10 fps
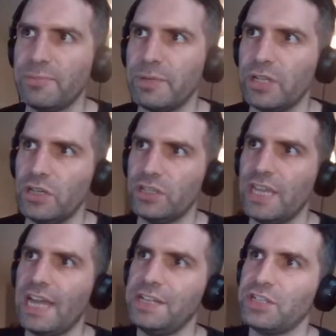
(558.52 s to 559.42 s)
because
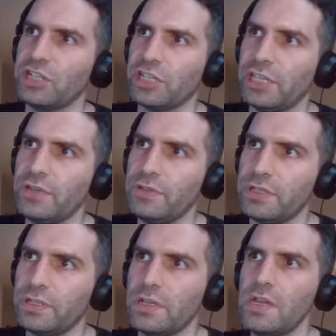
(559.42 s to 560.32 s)
that is as
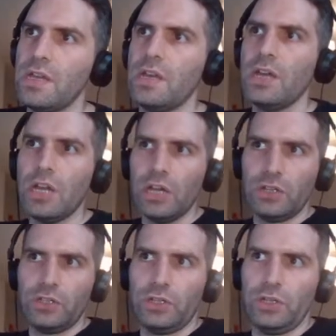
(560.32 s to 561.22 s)
close
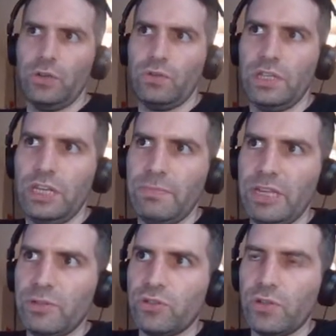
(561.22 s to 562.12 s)
to the
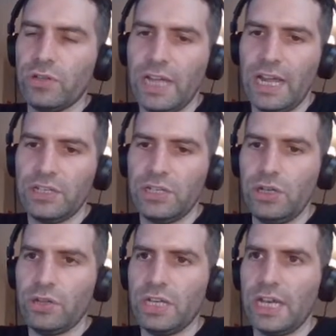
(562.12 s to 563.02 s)
Amoebatron as
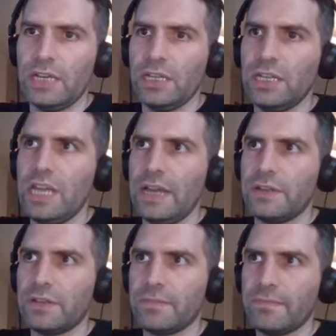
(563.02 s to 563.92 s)
you can
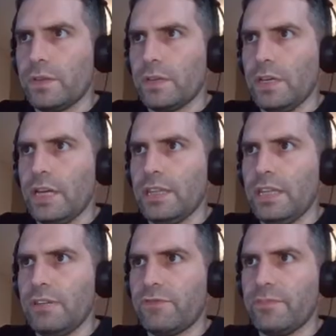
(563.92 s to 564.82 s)
get. And
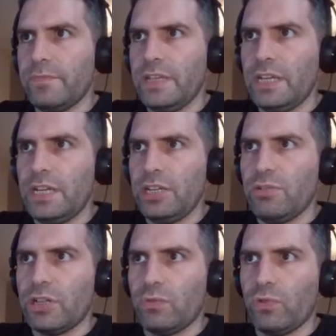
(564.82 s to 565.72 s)
then from there,
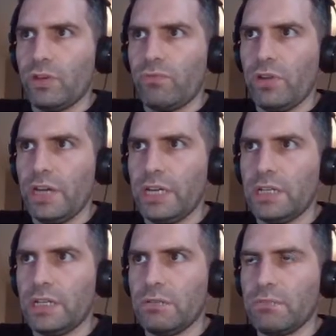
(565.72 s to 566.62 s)
you're going to want to
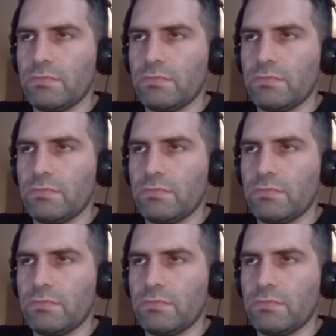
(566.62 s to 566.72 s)
run